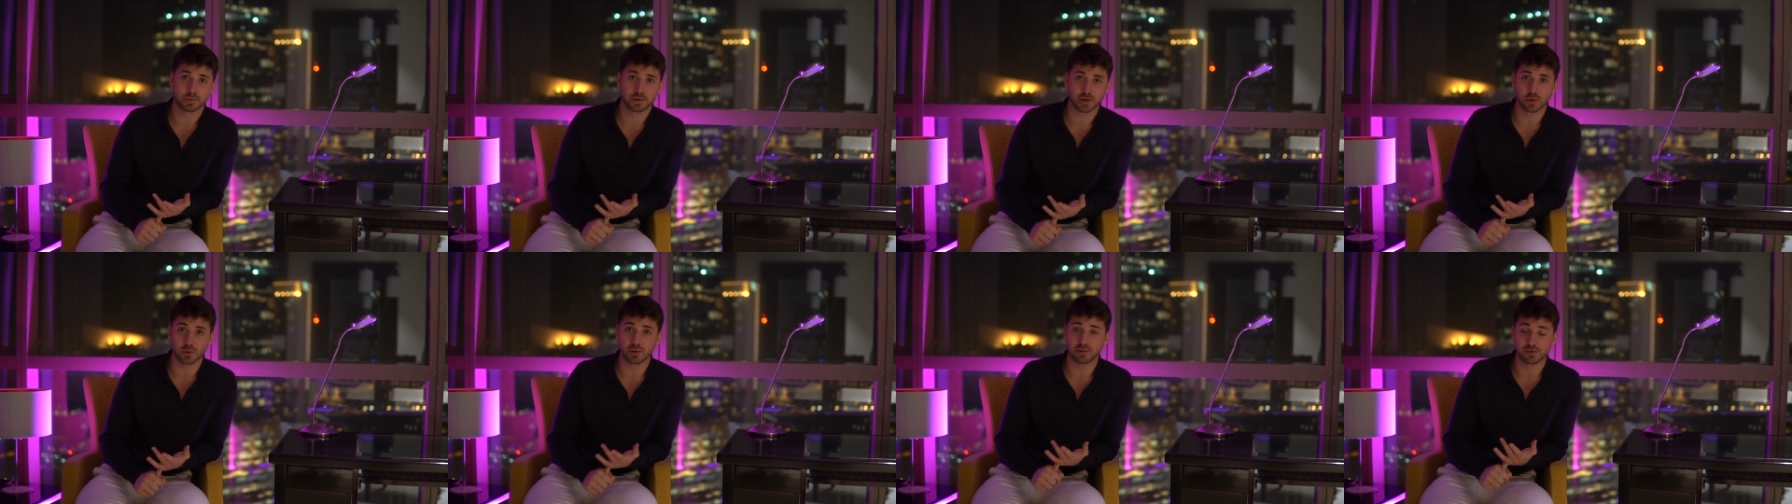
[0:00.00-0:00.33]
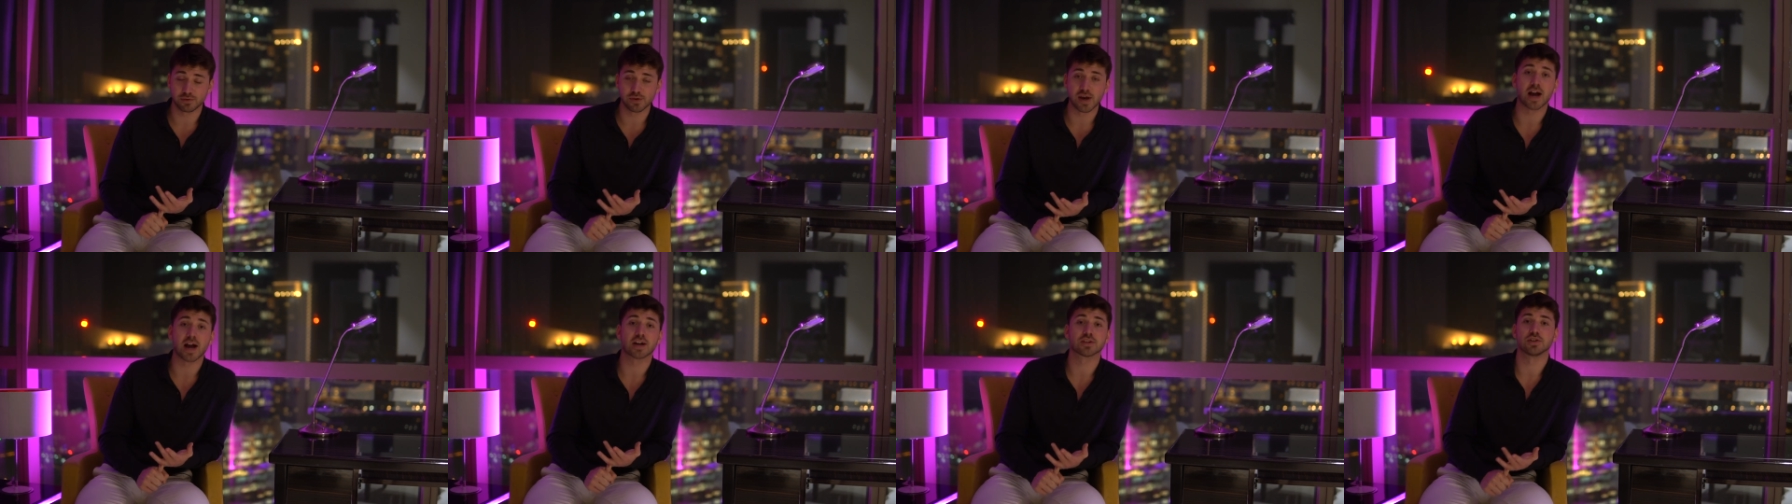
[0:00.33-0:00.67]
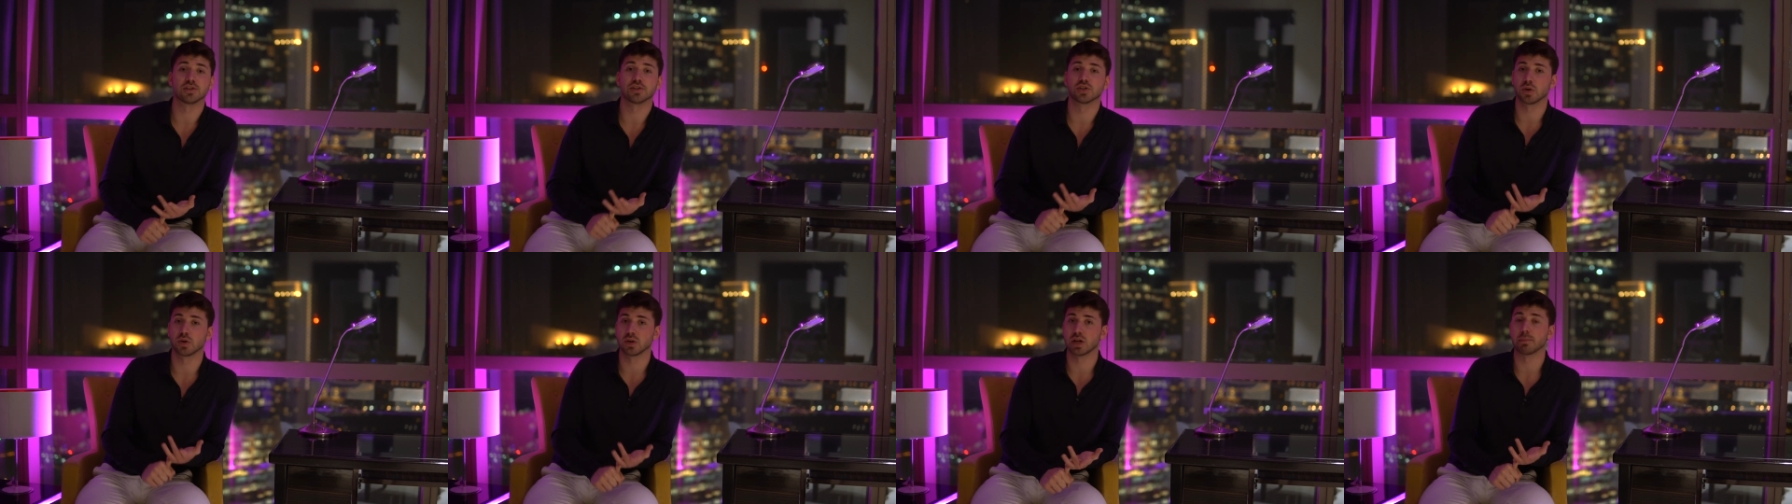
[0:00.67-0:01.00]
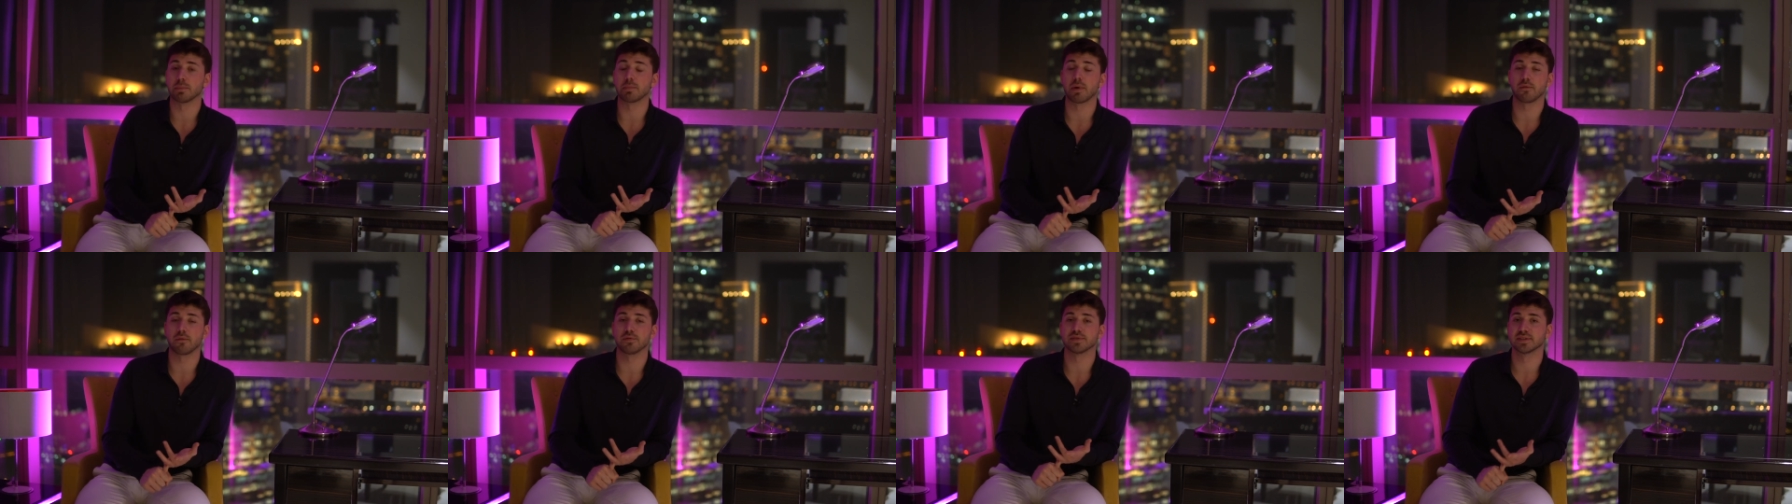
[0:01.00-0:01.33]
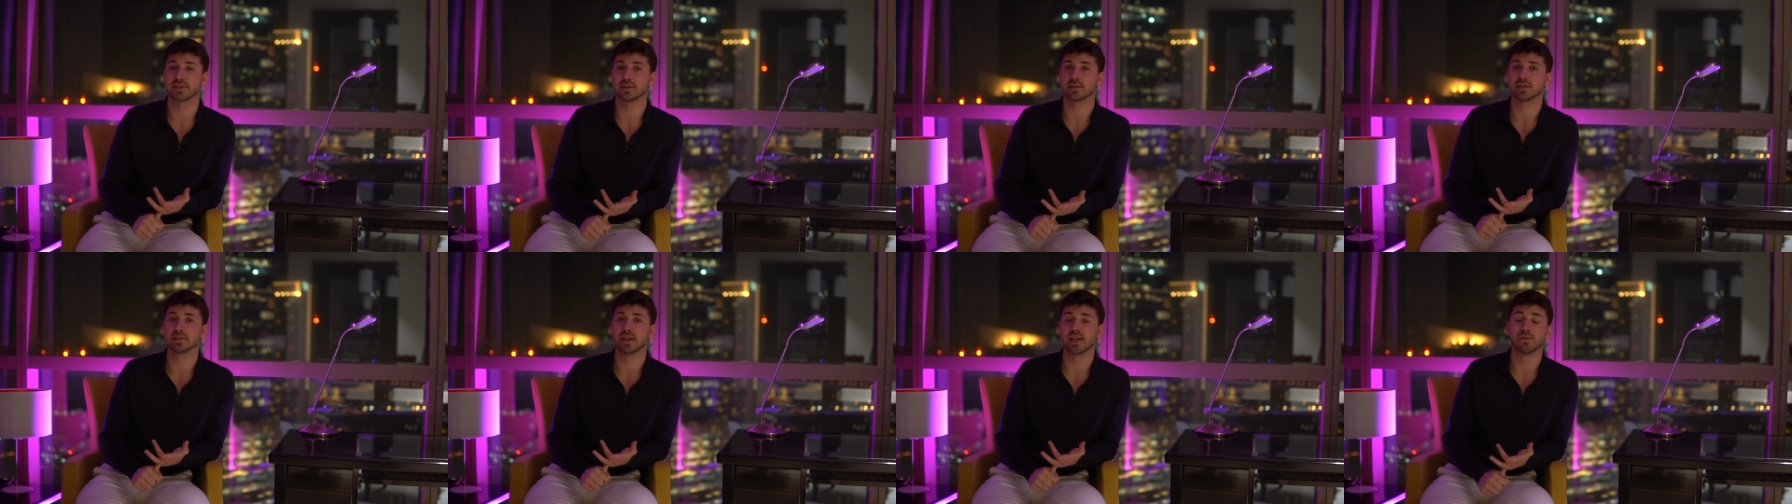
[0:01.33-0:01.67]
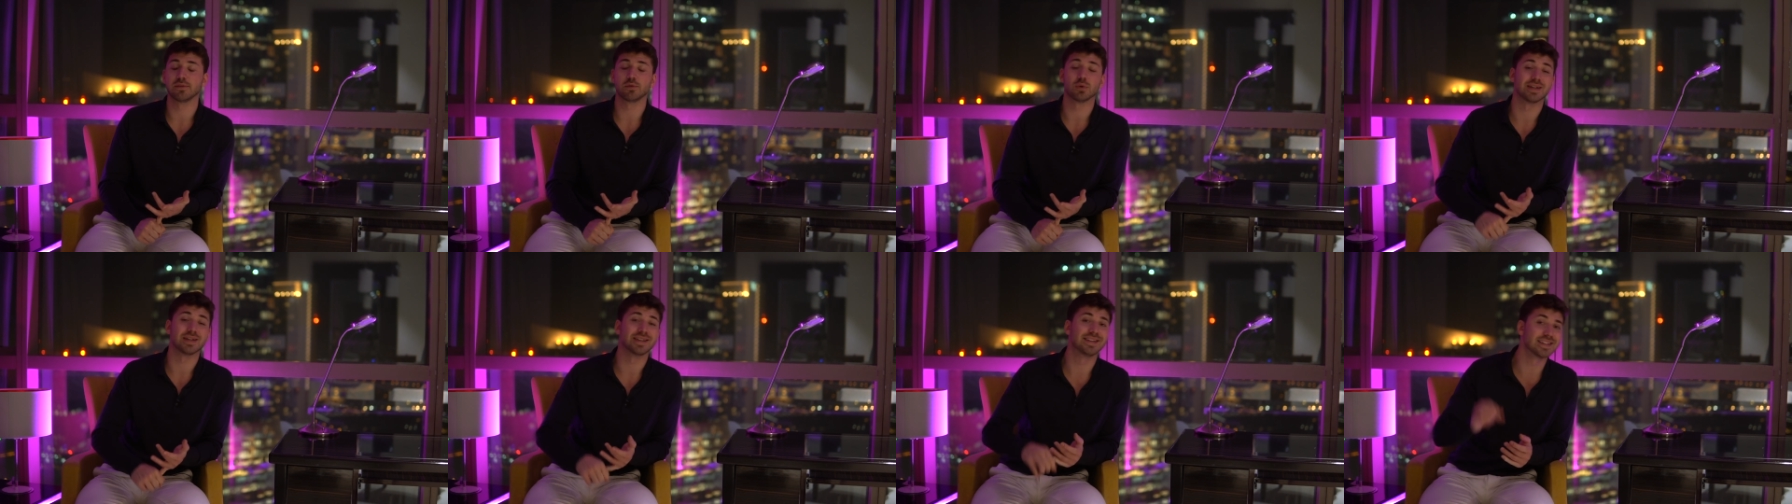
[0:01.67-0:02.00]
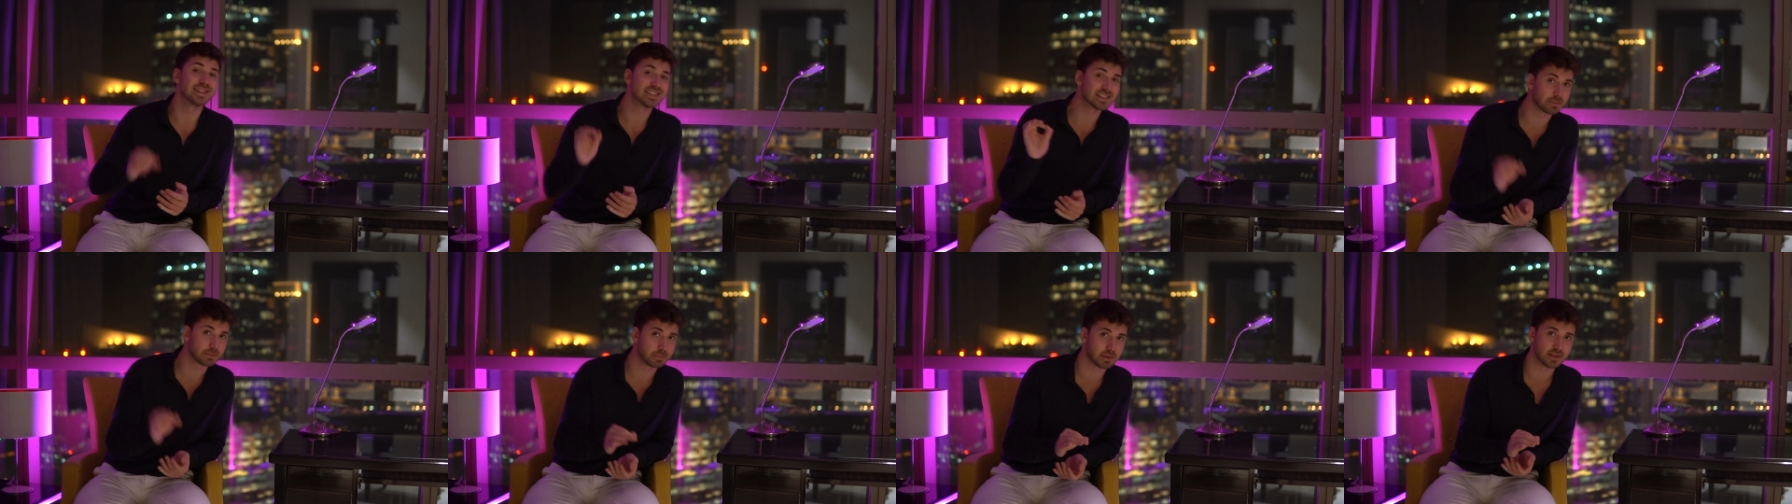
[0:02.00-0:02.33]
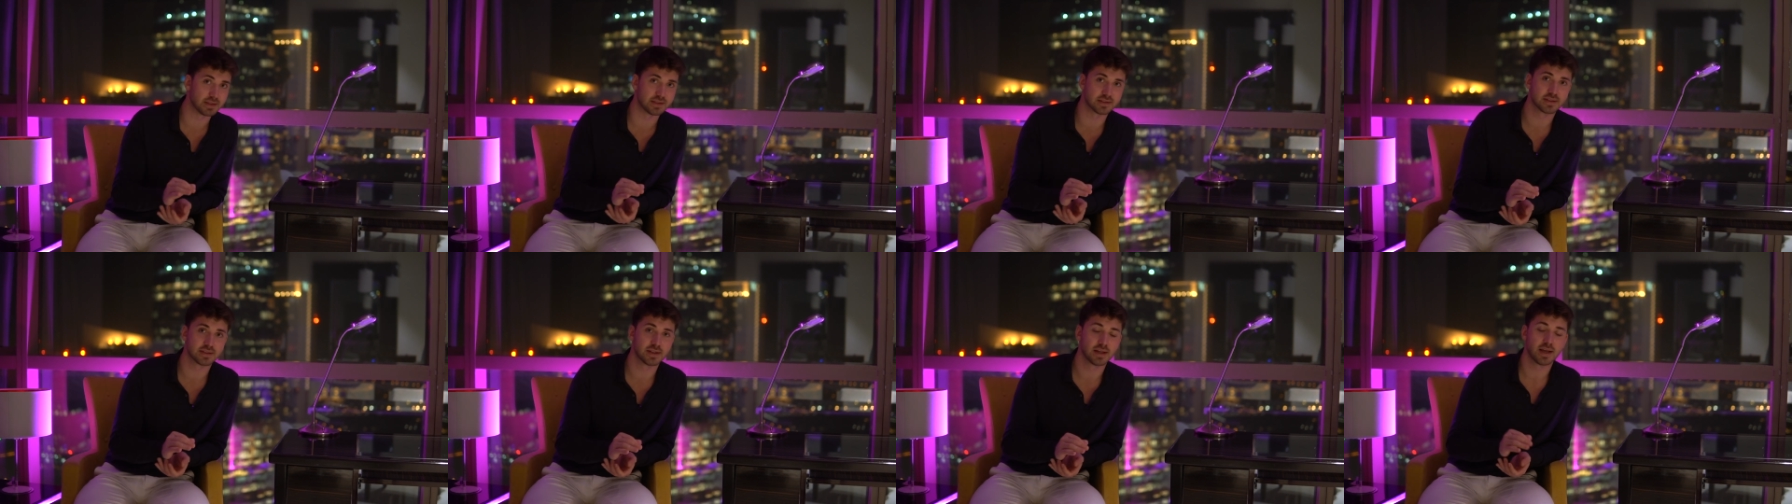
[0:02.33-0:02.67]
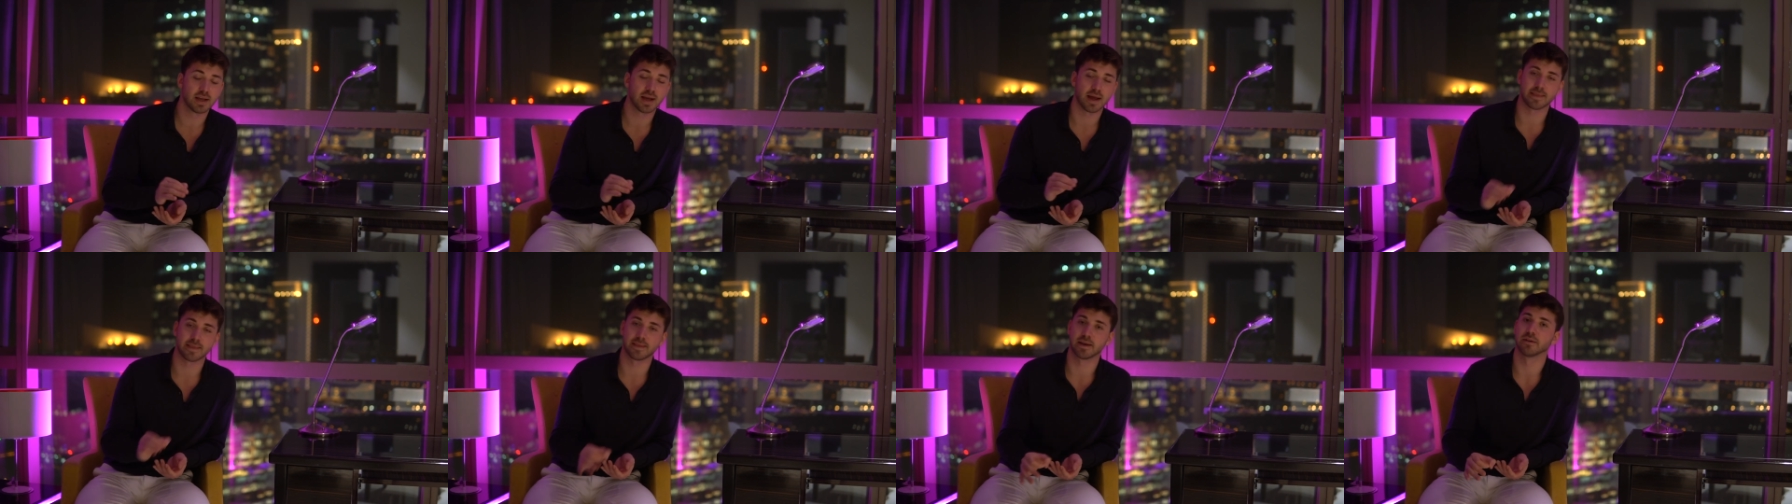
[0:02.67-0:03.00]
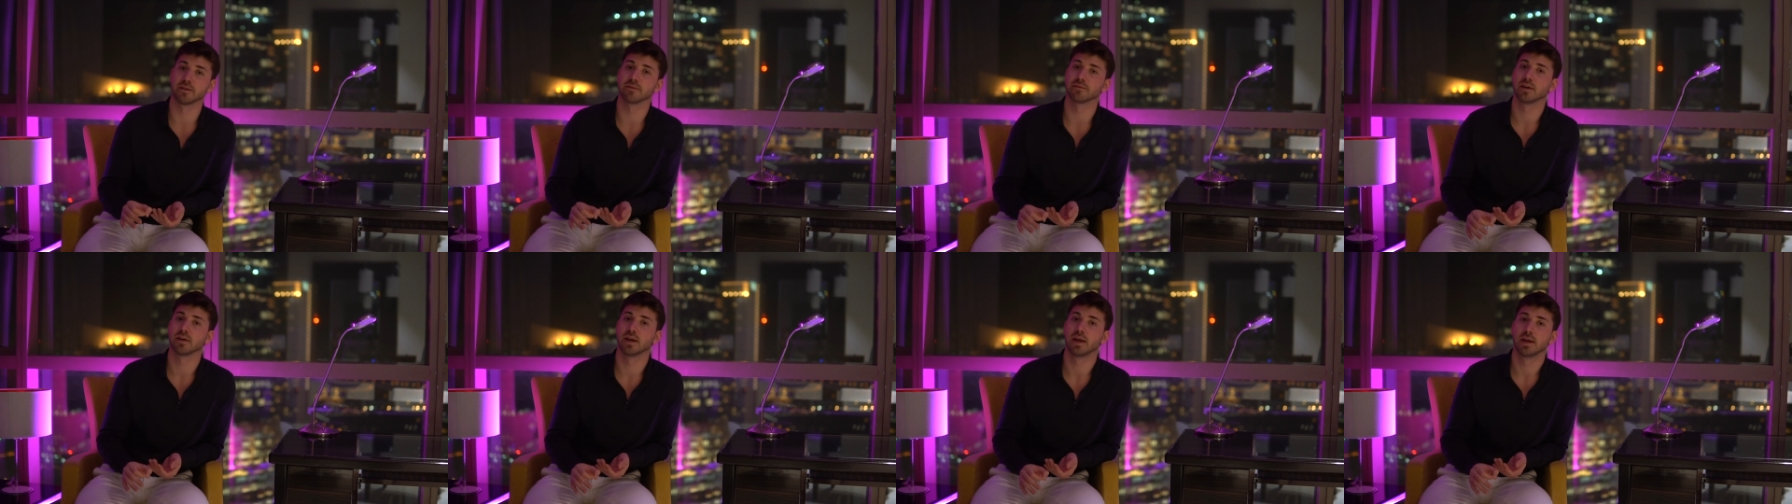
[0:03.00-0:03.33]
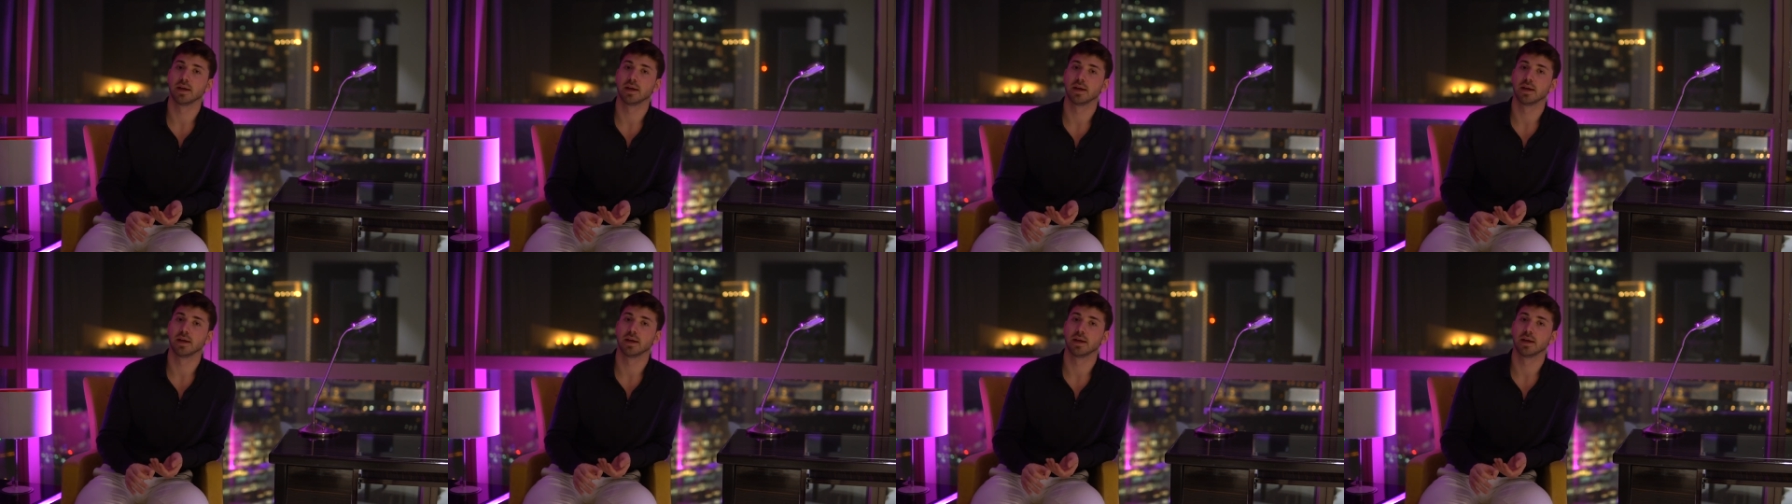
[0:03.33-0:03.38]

you know if you're actually showing up every single day if you're disciplined enough